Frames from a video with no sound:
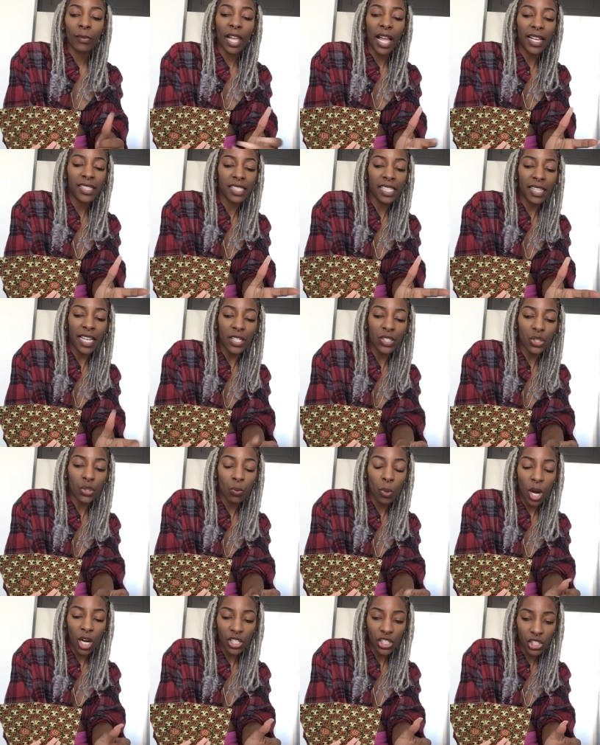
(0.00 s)
I see that
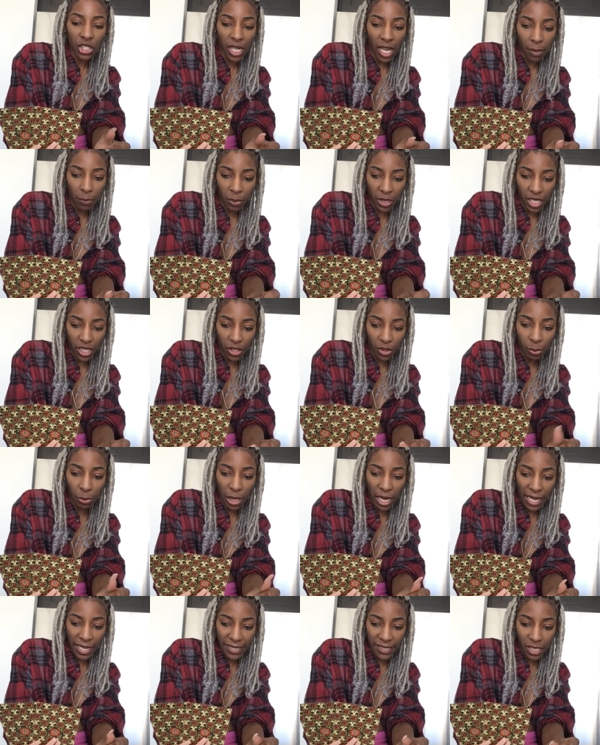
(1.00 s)
you are shopping, you're
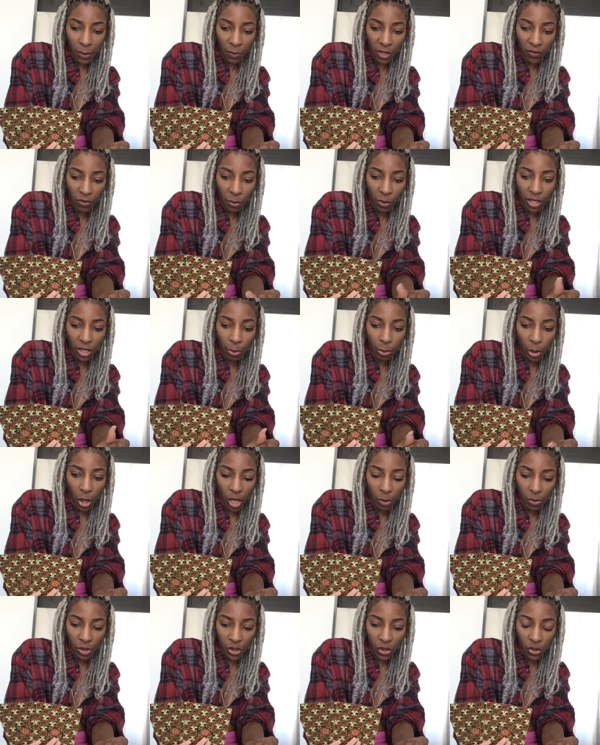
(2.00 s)
buying something from a
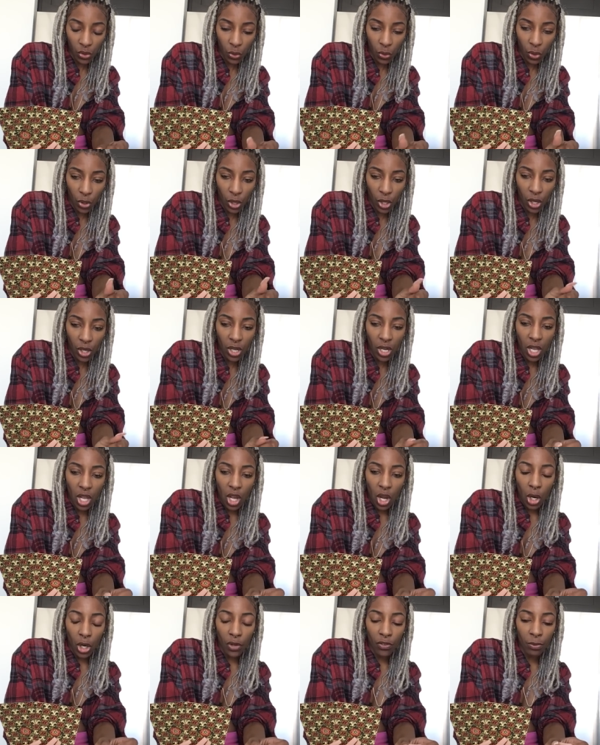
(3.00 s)
department store
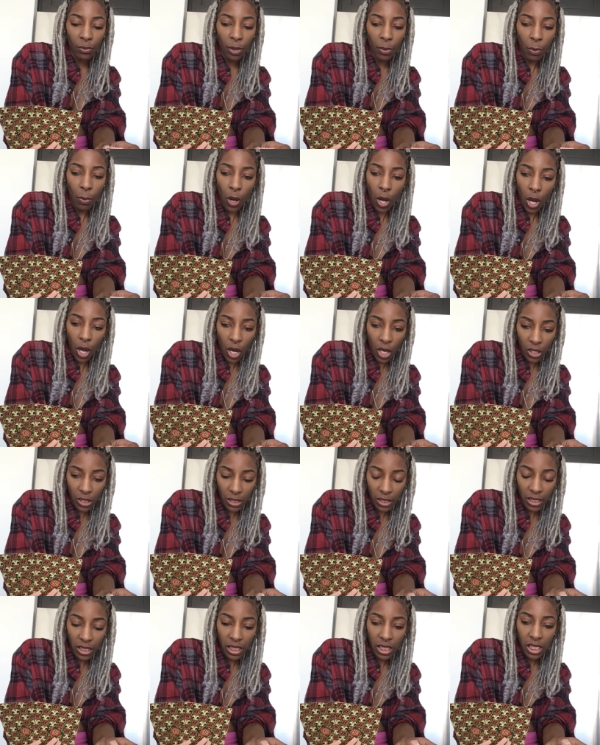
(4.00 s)
or from a
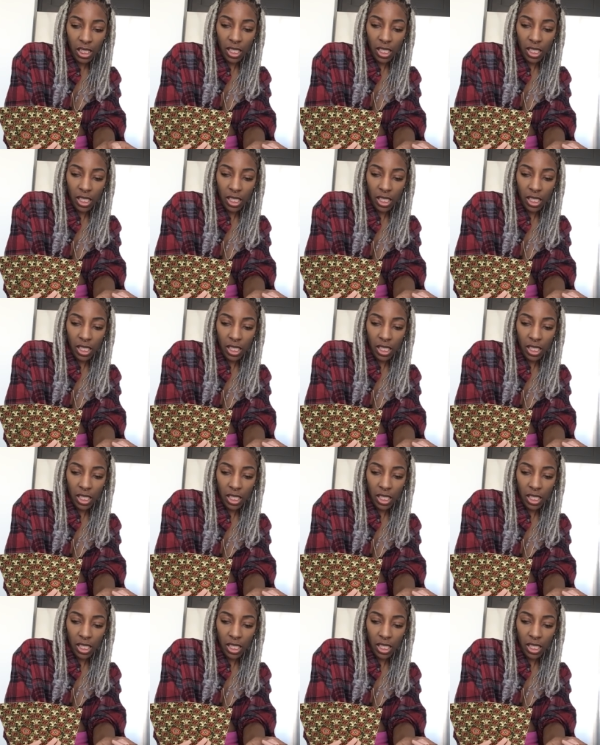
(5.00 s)
mall.